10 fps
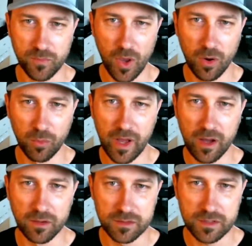
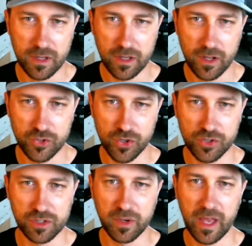around a
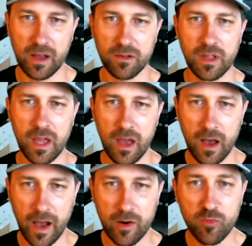church locale.
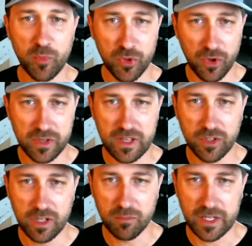I remember, though,
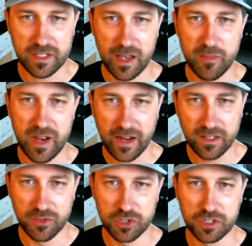even in my time at
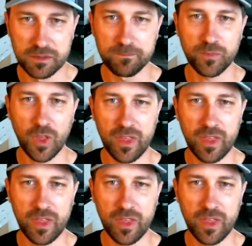Activision, the